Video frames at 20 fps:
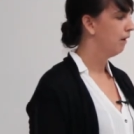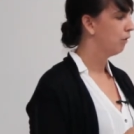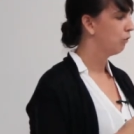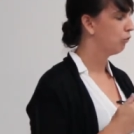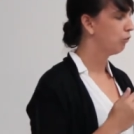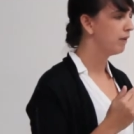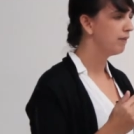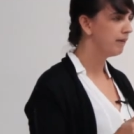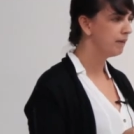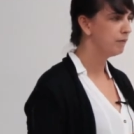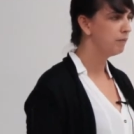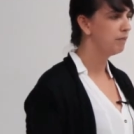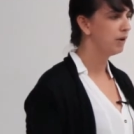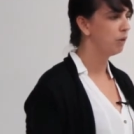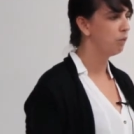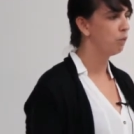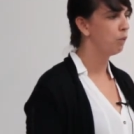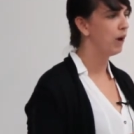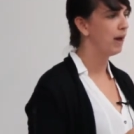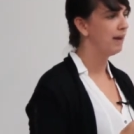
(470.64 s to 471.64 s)
rhythm
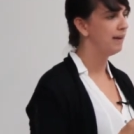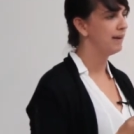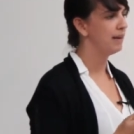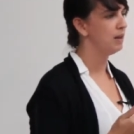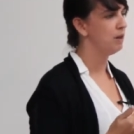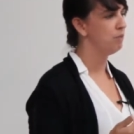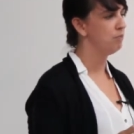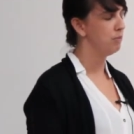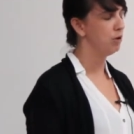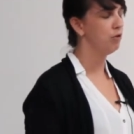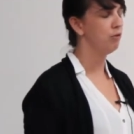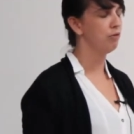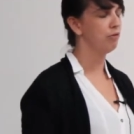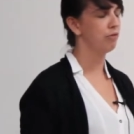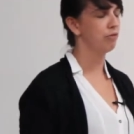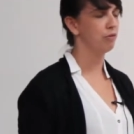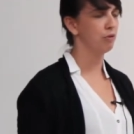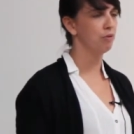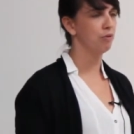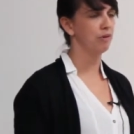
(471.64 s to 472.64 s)
and way that you move
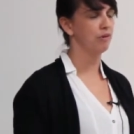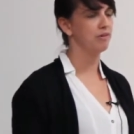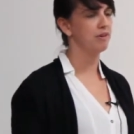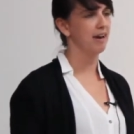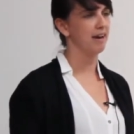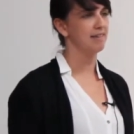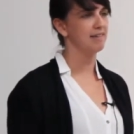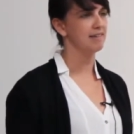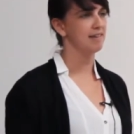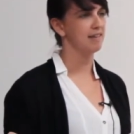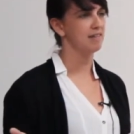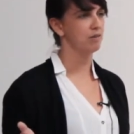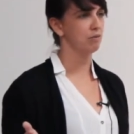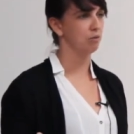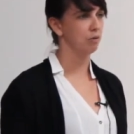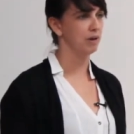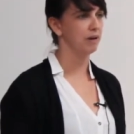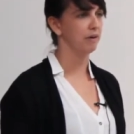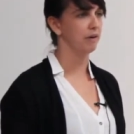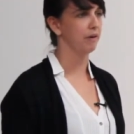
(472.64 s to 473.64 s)
through their texts as a
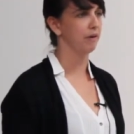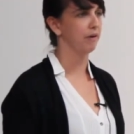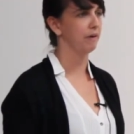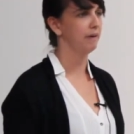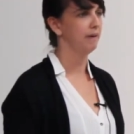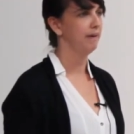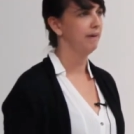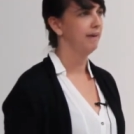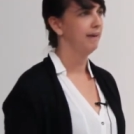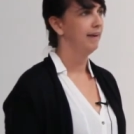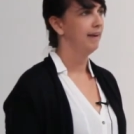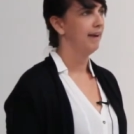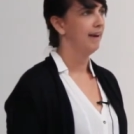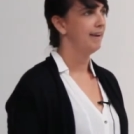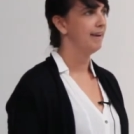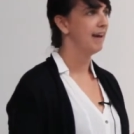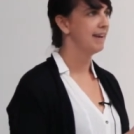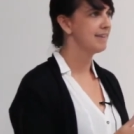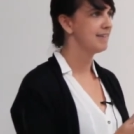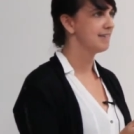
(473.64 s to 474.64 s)
reader.
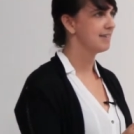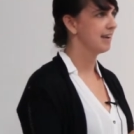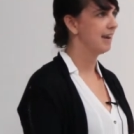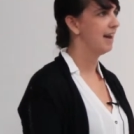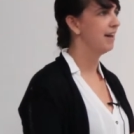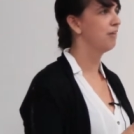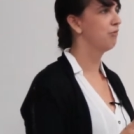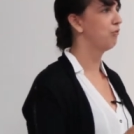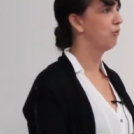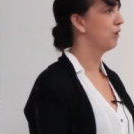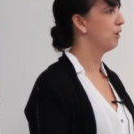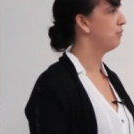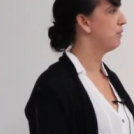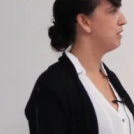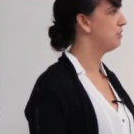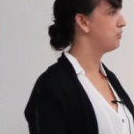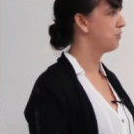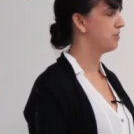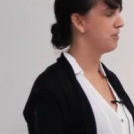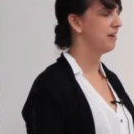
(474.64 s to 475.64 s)
And that's kind of what I'm
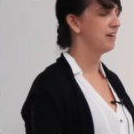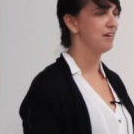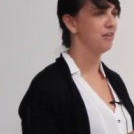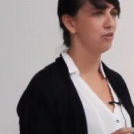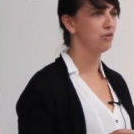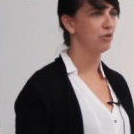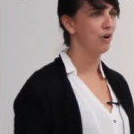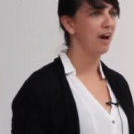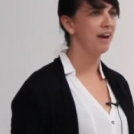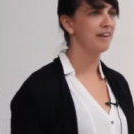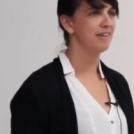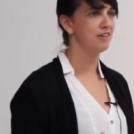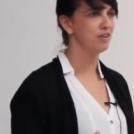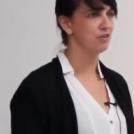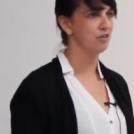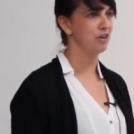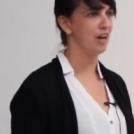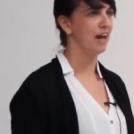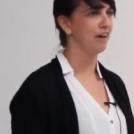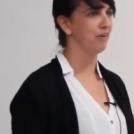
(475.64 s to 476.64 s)
interested in trying to
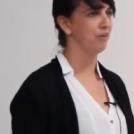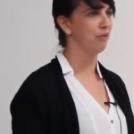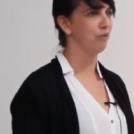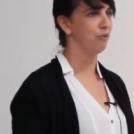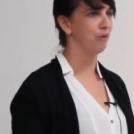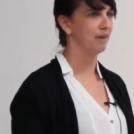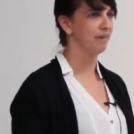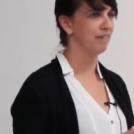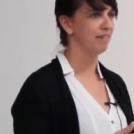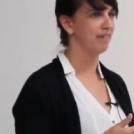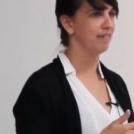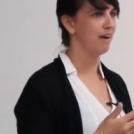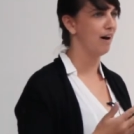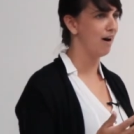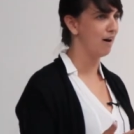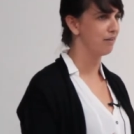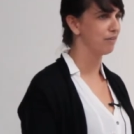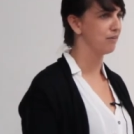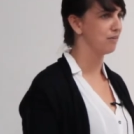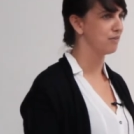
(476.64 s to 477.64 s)
channel with the
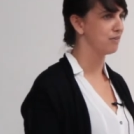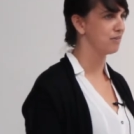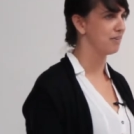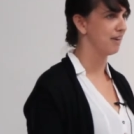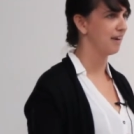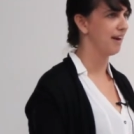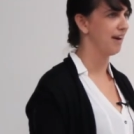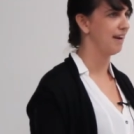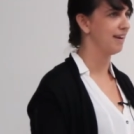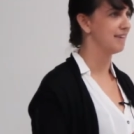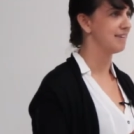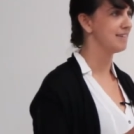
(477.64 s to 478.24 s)
authors that I